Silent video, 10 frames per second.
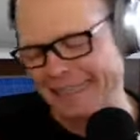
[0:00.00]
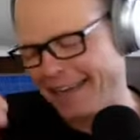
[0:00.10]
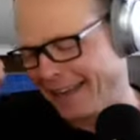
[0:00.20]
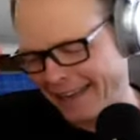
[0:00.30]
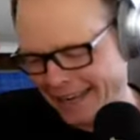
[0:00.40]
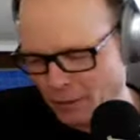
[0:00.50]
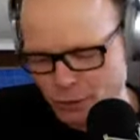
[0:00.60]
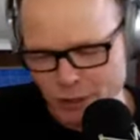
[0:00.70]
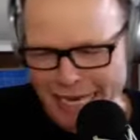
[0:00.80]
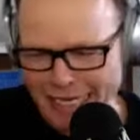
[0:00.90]
Uh, I know
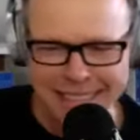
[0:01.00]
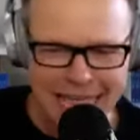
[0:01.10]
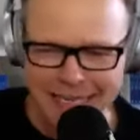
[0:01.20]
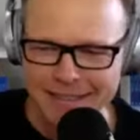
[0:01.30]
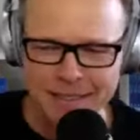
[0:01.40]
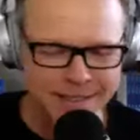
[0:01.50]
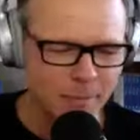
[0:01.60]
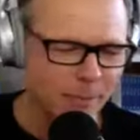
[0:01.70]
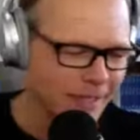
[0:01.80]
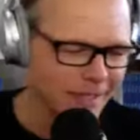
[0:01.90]
Jack Stack does
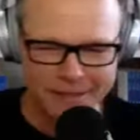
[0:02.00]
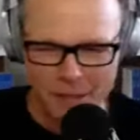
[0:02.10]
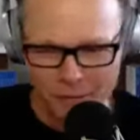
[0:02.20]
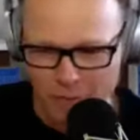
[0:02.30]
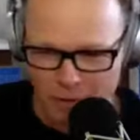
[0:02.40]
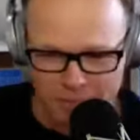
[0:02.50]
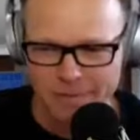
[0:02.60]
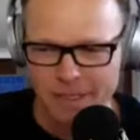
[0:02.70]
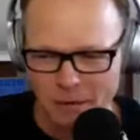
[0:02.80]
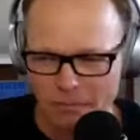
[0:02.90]
something that's all very,
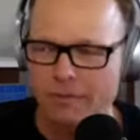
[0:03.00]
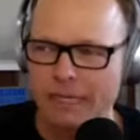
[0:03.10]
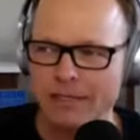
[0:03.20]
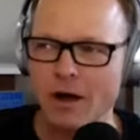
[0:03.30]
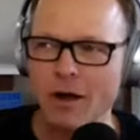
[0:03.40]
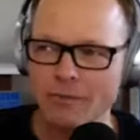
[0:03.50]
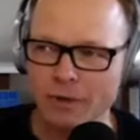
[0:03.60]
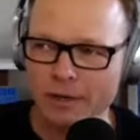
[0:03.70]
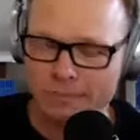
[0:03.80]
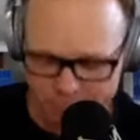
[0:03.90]
you know, it's all
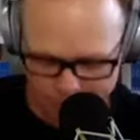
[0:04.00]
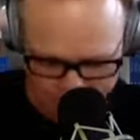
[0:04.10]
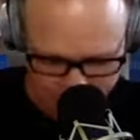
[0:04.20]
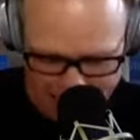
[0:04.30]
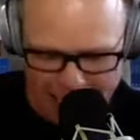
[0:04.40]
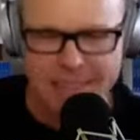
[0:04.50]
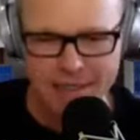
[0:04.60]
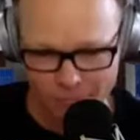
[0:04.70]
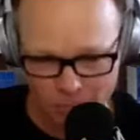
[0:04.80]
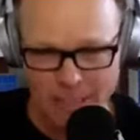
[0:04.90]
very
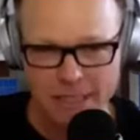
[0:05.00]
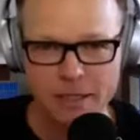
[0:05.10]
hazy for me.